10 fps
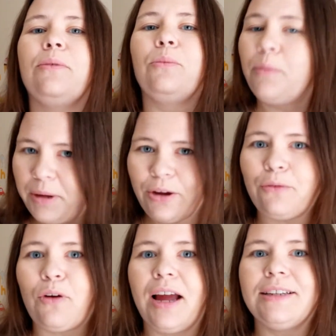will be your
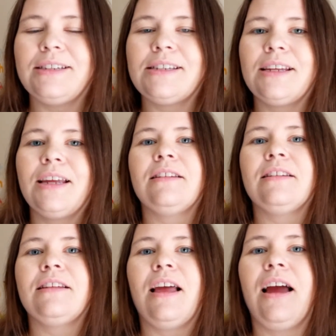friend.
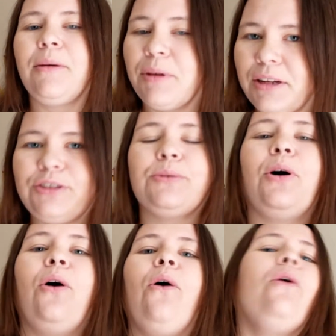I'm going to do a
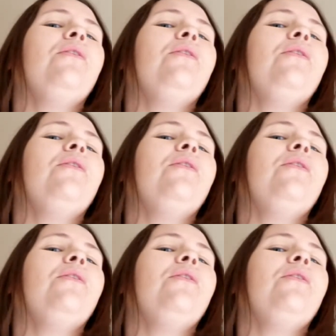whole